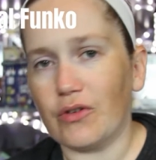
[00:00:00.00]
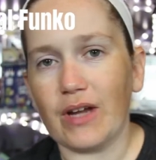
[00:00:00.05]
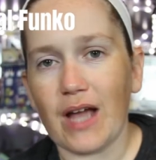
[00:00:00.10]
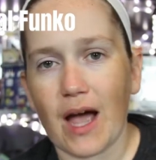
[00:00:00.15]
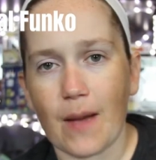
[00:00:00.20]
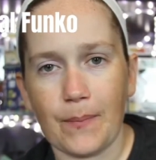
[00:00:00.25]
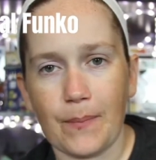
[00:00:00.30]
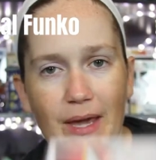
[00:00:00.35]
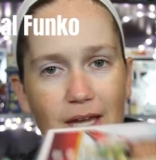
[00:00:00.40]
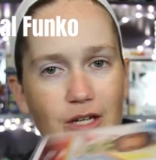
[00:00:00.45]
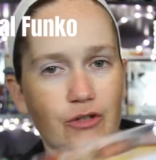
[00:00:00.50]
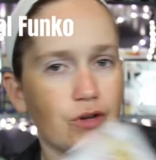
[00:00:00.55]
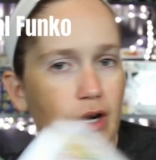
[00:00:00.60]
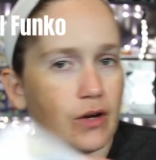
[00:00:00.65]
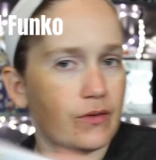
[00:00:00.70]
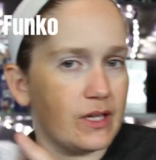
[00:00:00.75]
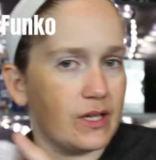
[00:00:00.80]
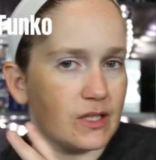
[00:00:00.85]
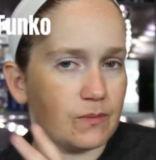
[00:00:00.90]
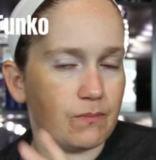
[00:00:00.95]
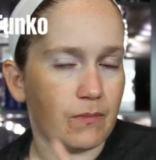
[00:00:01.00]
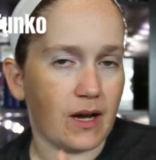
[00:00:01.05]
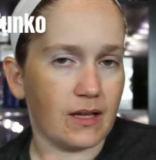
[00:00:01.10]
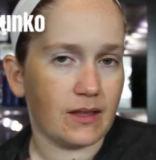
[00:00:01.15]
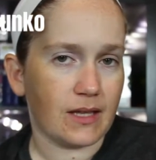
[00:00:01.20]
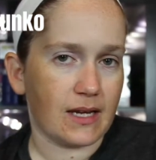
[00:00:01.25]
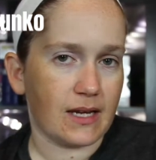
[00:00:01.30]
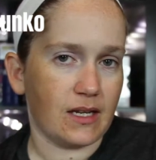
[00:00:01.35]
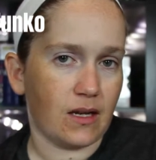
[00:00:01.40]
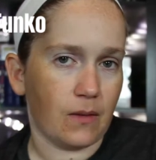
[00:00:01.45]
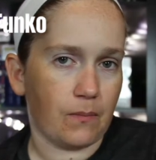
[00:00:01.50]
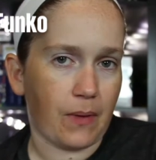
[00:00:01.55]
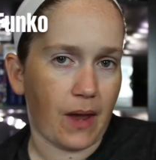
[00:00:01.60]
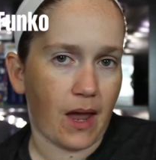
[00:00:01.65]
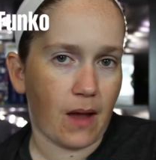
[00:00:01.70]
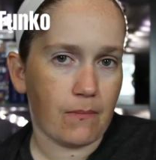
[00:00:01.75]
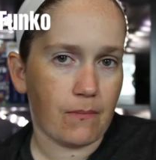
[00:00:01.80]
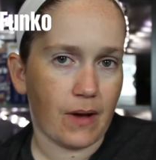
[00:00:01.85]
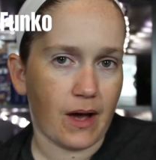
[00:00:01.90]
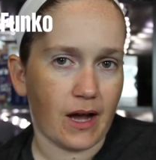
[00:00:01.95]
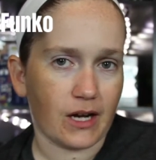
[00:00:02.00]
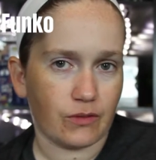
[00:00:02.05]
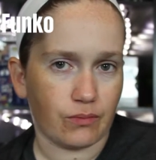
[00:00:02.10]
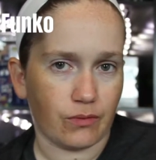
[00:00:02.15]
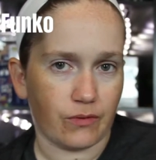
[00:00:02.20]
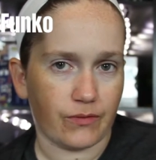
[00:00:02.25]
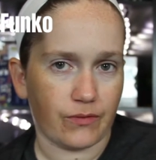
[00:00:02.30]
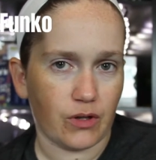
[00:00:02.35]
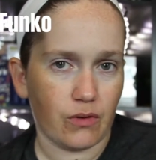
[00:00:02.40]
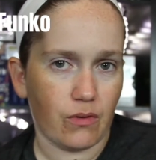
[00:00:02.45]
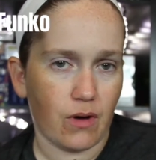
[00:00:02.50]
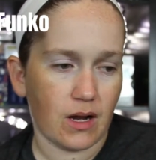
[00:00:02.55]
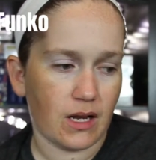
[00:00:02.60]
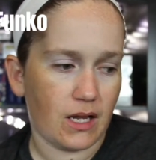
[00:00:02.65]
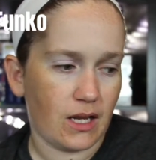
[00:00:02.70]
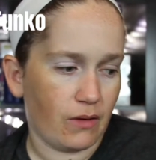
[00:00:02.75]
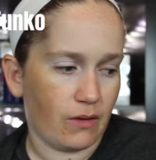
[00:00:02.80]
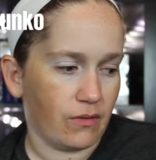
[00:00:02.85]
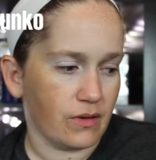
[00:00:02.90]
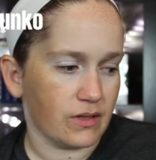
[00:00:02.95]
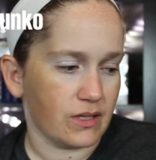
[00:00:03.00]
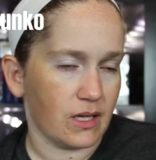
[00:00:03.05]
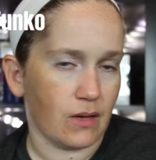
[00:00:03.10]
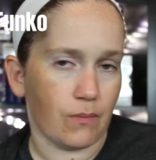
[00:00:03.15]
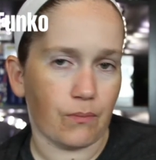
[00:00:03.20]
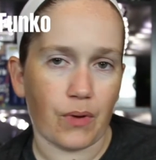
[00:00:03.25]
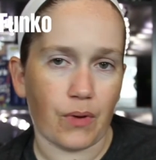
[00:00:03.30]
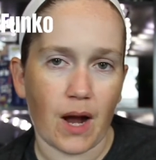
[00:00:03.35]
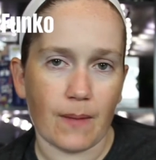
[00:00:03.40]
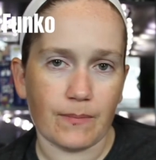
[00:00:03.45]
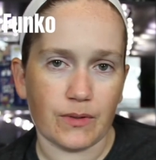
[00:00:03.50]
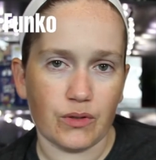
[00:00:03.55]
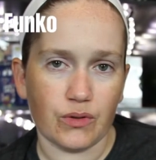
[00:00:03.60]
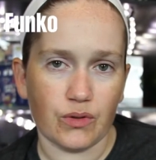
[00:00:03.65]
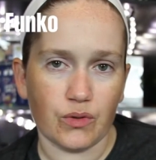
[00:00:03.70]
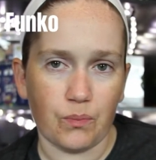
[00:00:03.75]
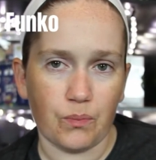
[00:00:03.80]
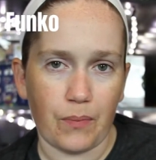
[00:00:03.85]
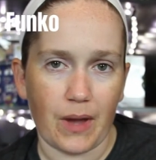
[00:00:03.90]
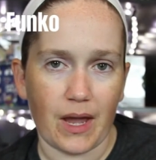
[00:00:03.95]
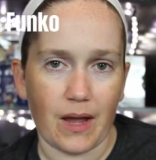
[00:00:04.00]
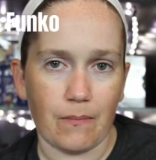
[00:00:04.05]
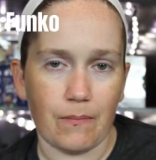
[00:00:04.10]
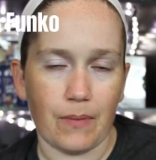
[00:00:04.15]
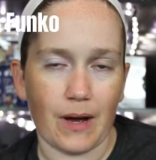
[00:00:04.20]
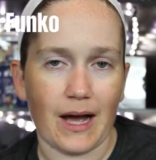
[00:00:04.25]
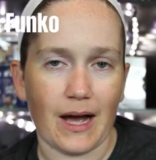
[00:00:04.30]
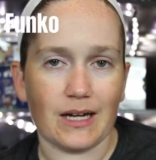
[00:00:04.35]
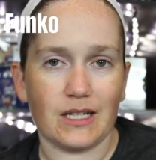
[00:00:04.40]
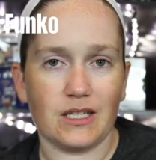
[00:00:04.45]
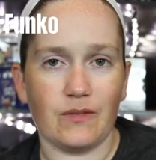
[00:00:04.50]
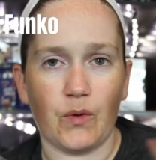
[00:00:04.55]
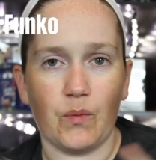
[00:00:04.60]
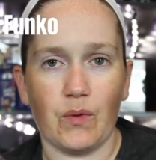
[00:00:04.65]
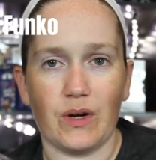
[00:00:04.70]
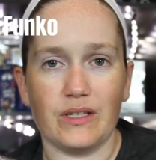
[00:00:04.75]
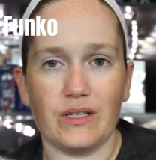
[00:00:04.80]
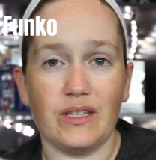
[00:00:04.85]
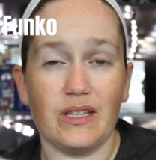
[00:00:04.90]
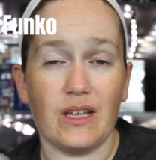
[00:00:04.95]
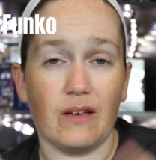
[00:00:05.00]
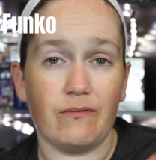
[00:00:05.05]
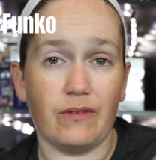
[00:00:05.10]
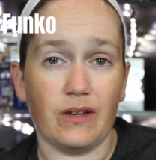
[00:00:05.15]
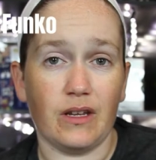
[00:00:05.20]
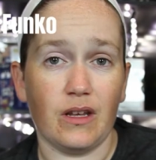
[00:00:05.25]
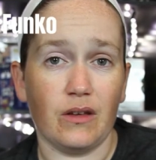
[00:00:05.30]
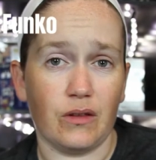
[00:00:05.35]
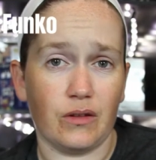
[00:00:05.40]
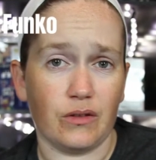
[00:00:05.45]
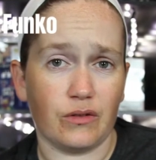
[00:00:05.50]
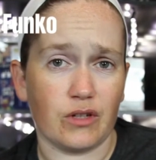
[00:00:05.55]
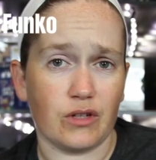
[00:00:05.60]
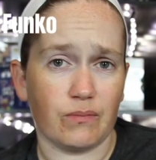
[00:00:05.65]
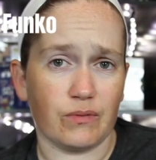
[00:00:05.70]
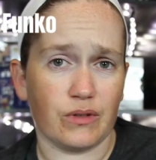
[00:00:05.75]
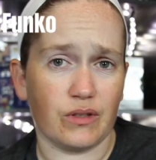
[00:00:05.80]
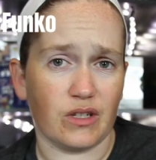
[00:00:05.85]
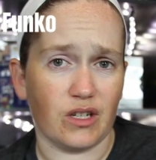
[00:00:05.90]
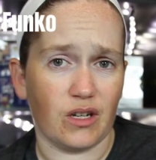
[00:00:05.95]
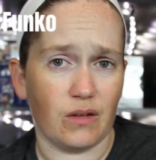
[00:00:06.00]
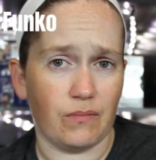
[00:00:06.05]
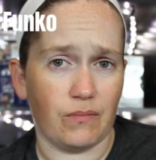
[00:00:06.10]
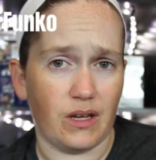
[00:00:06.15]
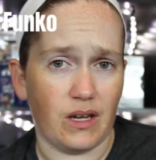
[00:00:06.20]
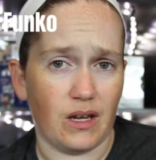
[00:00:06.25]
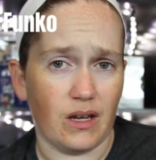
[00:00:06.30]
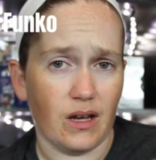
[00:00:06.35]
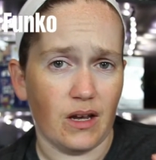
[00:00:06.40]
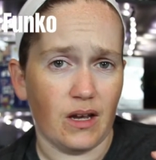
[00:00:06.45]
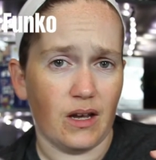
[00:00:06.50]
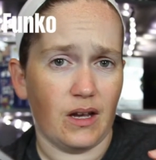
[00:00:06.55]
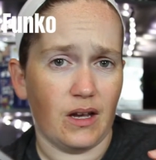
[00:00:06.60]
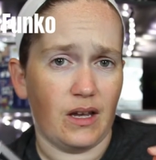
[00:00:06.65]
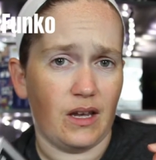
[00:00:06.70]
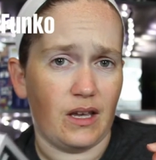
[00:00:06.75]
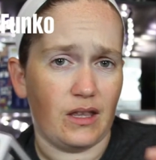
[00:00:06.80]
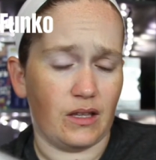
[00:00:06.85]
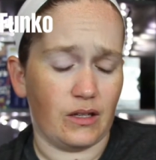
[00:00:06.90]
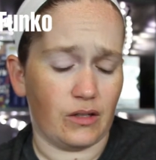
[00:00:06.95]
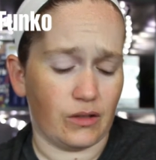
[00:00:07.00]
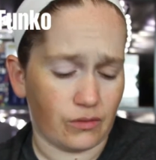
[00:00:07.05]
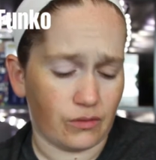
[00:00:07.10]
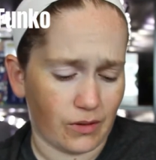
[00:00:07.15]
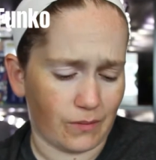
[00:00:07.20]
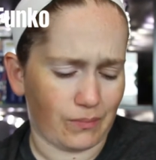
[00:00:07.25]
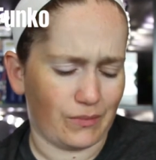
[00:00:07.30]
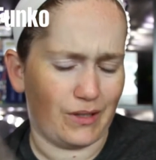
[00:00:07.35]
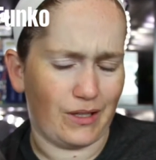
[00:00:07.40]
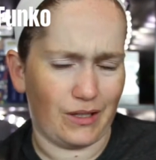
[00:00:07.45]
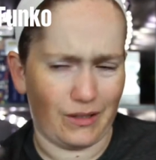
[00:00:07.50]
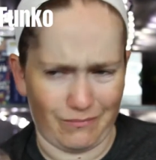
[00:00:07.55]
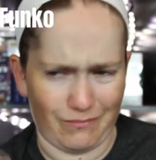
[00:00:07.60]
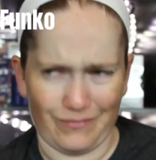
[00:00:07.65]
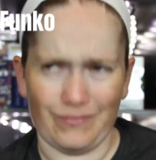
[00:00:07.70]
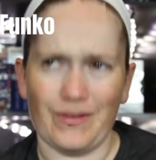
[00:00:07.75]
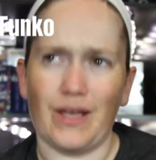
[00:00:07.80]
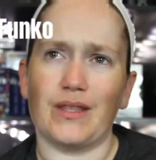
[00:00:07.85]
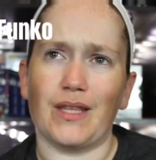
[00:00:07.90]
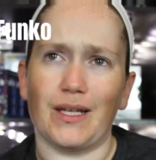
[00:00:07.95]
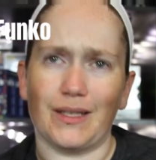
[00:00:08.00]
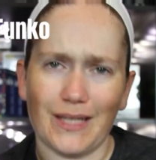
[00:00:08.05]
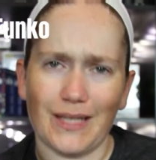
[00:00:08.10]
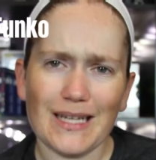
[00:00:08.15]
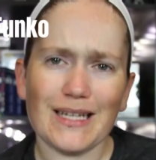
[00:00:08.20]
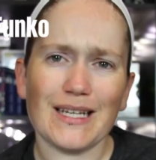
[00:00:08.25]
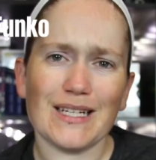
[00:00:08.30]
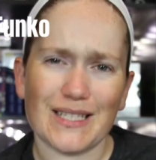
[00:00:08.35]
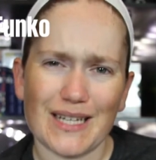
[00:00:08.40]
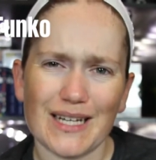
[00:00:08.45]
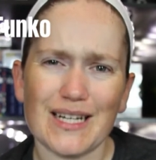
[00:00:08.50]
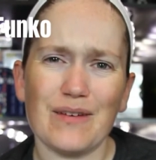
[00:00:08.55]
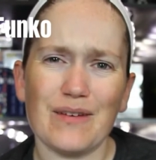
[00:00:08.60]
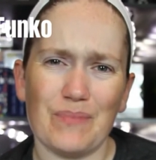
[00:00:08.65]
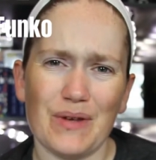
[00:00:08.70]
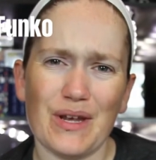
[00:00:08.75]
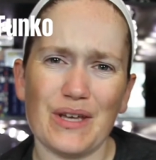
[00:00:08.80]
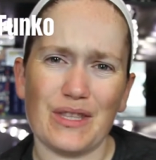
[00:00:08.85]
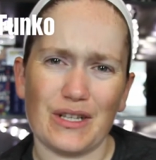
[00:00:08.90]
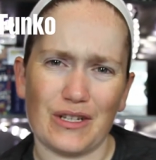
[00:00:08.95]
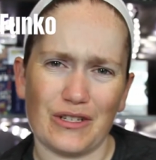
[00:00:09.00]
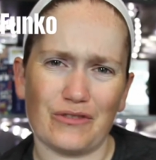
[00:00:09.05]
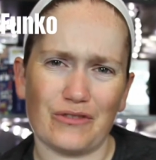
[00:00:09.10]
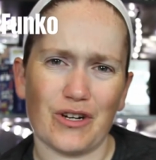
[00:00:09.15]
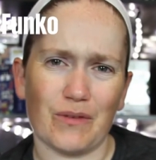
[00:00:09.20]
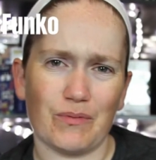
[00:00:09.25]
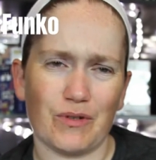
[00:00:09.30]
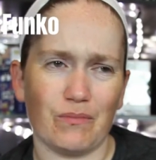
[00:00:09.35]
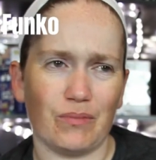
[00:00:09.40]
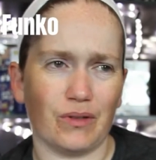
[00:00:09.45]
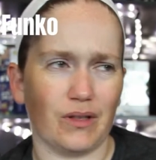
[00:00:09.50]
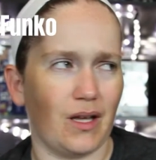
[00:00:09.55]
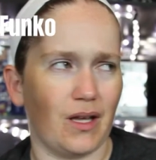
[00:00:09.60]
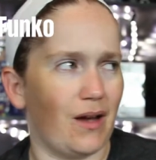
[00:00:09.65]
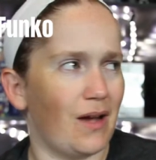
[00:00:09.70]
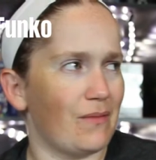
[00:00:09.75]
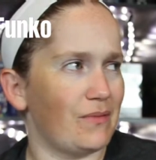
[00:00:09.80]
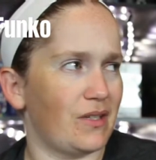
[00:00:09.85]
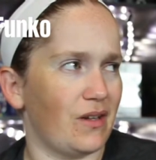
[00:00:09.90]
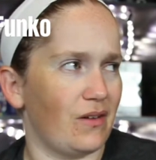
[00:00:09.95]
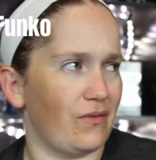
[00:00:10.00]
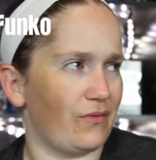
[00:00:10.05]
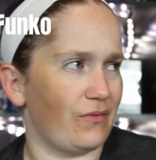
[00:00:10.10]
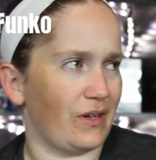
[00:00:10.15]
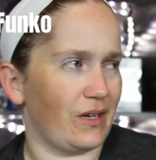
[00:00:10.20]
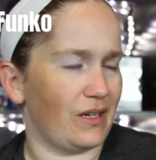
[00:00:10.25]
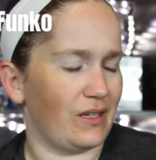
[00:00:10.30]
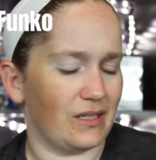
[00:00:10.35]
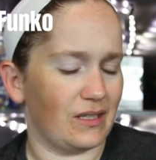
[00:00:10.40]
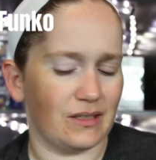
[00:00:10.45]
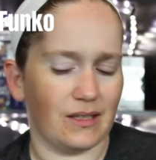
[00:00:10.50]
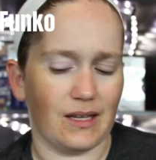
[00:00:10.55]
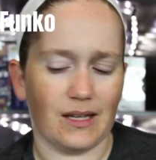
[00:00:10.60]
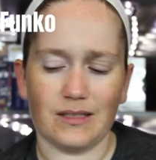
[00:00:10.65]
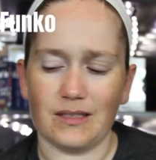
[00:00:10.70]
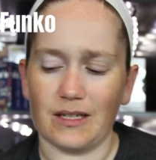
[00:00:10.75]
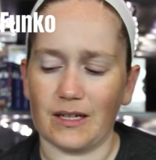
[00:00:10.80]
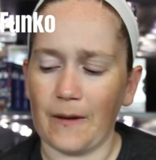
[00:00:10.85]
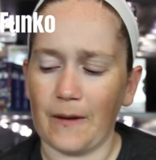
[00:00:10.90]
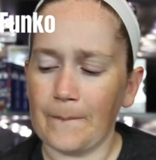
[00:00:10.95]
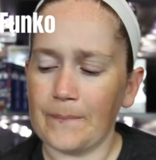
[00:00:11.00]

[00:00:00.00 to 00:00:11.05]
got Pedro this month. I did a BAM box review on it. It was an impromptu BAM box. If you want to see that video, the description is going to be in the description. The link is going to be in the description below. I'm so freaking dyslexic.